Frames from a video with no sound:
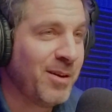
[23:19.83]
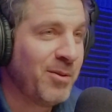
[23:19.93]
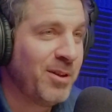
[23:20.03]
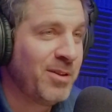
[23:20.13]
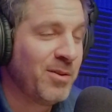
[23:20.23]
I
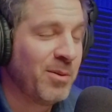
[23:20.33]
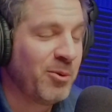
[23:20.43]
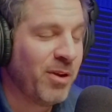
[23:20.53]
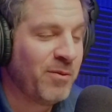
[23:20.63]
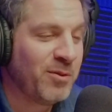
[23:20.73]
really do. I'm
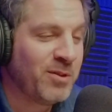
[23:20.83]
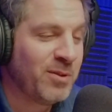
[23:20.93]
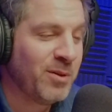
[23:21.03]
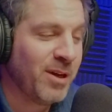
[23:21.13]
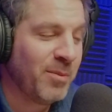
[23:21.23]
grateful
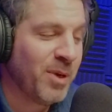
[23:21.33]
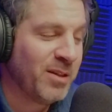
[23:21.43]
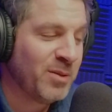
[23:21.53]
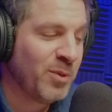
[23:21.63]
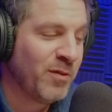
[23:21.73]
to
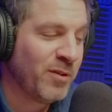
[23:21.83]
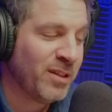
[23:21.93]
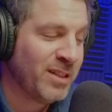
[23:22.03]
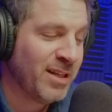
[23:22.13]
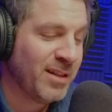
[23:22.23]
Matzo Ball for
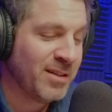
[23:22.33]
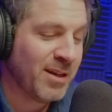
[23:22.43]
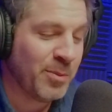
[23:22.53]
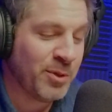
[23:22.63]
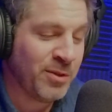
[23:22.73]
extending this
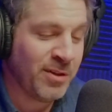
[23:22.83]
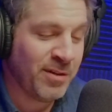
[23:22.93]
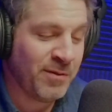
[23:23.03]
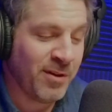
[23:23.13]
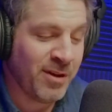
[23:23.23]

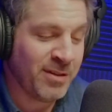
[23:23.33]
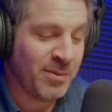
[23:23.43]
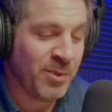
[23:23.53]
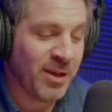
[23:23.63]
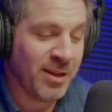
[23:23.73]
opportunity for us
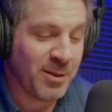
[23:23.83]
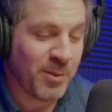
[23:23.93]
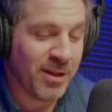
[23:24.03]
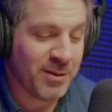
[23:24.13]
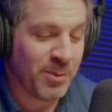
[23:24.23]
and being at the
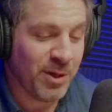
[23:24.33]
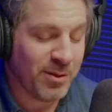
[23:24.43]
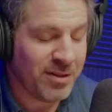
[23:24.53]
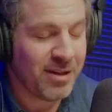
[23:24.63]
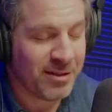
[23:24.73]
Matzo
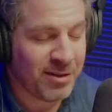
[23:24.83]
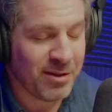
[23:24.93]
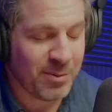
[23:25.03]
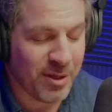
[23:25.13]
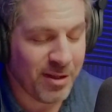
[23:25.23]
Mingle. It's actually
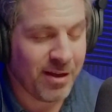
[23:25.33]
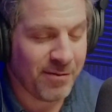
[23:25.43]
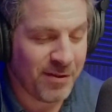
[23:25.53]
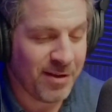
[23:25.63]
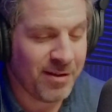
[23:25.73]
going to be a lot of fun.